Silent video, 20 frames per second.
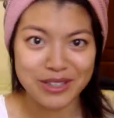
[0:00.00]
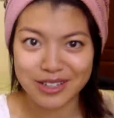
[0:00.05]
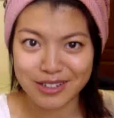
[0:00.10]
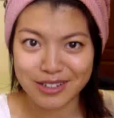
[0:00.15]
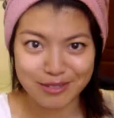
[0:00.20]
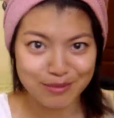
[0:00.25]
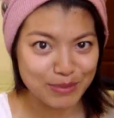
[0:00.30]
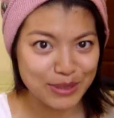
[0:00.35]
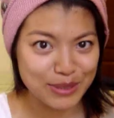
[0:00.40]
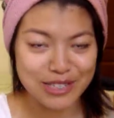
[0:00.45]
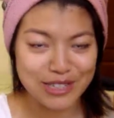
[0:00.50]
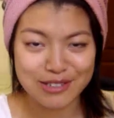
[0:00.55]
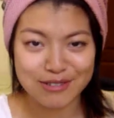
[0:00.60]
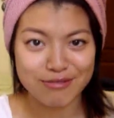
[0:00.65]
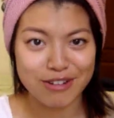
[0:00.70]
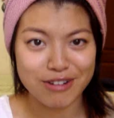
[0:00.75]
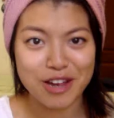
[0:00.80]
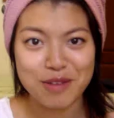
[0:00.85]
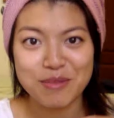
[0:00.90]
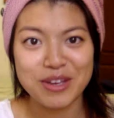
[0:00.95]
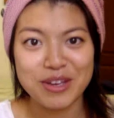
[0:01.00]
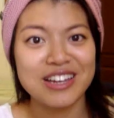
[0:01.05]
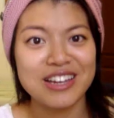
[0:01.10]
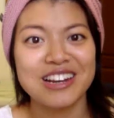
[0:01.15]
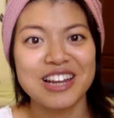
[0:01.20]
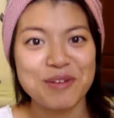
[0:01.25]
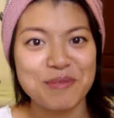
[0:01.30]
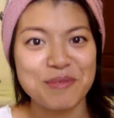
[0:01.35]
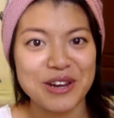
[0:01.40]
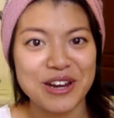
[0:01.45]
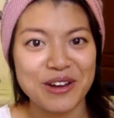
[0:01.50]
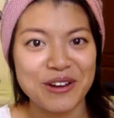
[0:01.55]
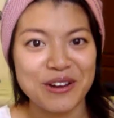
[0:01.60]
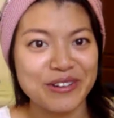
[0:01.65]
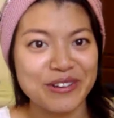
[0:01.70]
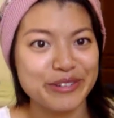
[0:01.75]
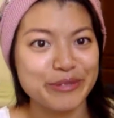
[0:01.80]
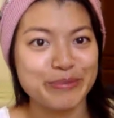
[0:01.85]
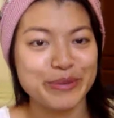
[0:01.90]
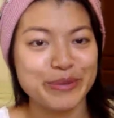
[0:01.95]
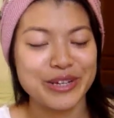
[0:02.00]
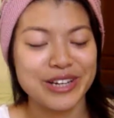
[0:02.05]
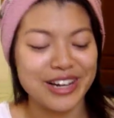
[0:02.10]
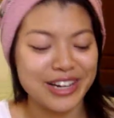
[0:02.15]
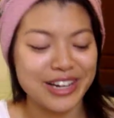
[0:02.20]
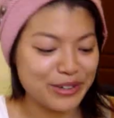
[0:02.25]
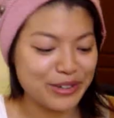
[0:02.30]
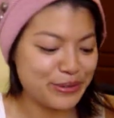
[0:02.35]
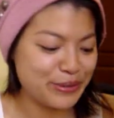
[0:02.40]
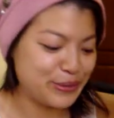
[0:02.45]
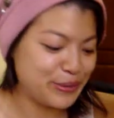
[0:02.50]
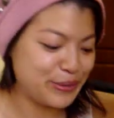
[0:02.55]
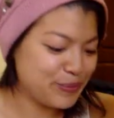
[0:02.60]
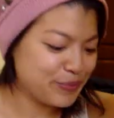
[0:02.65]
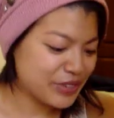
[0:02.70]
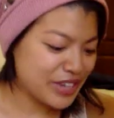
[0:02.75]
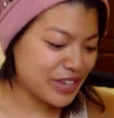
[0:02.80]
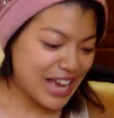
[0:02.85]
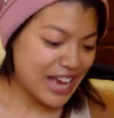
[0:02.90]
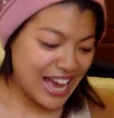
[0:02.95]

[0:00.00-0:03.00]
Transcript: then please write me and let me know. It would be kind of cool.